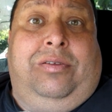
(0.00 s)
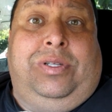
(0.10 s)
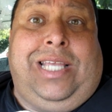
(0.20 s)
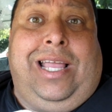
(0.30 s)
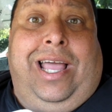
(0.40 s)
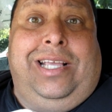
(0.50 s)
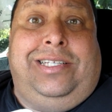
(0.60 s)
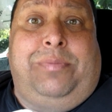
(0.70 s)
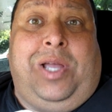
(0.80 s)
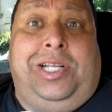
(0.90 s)
What's that
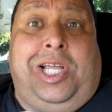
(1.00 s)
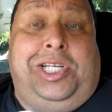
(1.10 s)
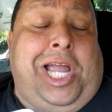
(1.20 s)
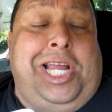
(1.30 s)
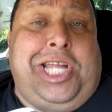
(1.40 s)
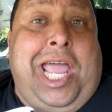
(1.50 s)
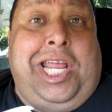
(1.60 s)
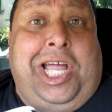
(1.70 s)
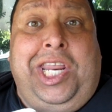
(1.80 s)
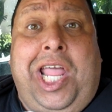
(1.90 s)
guy's name?
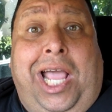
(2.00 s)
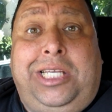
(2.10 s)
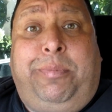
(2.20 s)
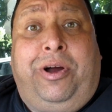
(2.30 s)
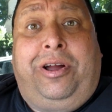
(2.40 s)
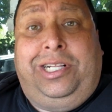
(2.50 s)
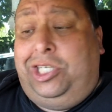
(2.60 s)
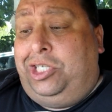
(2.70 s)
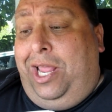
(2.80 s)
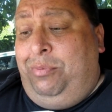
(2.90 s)
Titanic on the iceberg.
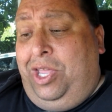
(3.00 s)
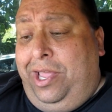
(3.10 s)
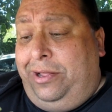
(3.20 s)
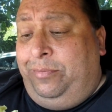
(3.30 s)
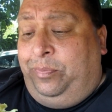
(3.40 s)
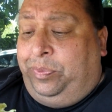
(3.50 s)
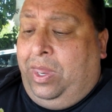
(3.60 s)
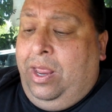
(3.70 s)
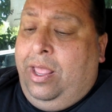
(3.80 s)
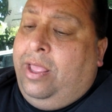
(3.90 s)
It's the same thing.
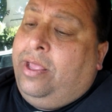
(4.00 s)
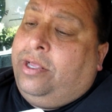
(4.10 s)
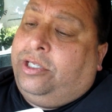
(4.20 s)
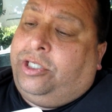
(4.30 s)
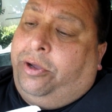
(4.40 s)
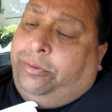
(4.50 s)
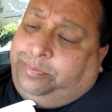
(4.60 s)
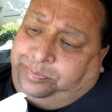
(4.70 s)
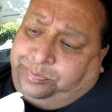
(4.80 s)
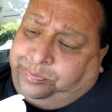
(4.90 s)
So,
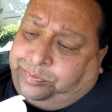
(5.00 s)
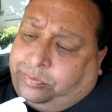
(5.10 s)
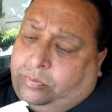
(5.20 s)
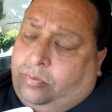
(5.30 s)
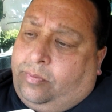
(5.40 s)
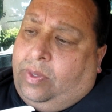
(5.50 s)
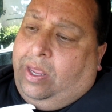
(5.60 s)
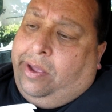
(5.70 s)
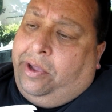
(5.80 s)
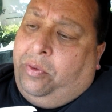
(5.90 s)

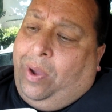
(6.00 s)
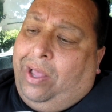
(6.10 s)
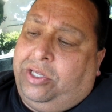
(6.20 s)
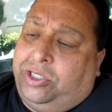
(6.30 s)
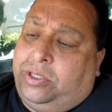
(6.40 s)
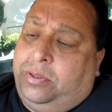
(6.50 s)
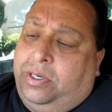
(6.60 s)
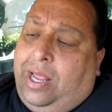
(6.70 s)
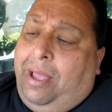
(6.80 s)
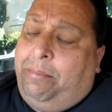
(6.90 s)
wow, this is
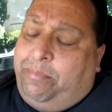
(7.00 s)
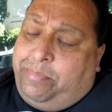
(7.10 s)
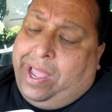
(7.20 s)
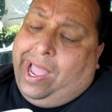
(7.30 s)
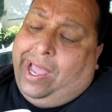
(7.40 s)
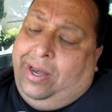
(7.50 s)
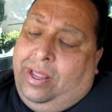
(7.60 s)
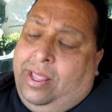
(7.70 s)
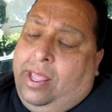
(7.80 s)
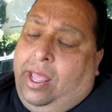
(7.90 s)
not bad.
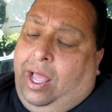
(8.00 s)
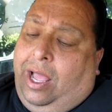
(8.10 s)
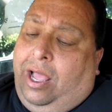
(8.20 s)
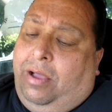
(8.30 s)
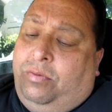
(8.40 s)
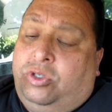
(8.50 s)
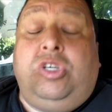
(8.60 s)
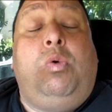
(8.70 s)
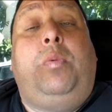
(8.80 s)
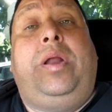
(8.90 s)

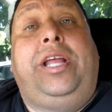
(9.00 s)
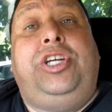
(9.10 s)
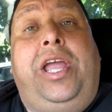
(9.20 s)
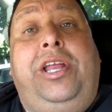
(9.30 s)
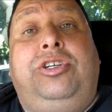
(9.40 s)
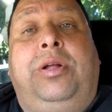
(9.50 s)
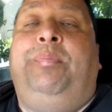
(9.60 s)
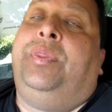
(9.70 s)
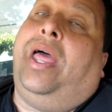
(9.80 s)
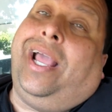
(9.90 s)
So what would I change?
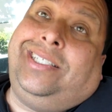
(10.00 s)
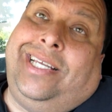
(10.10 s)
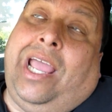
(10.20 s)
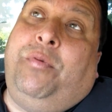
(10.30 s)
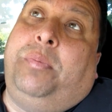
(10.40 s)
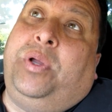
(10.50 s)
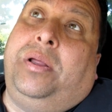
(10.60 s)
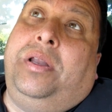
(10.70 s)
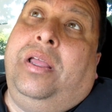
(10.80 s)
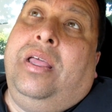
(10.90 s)
Like I said, I would have put
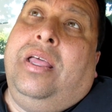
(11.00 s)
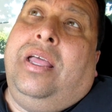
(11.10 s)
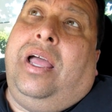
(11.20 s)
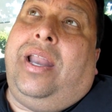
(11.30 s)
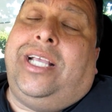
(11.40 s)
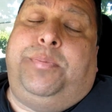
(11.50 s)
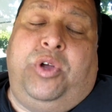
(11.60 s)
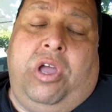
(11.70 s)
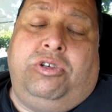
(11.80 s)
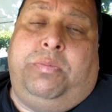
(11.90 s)
a nice
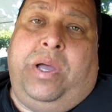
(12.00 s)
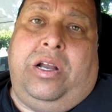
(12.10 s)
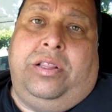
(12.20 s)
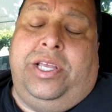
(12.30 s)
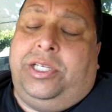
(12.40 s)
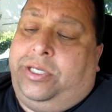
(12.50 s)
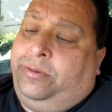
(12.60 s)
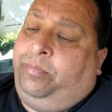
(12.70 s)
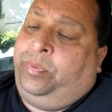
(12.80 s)
brioche bun on this.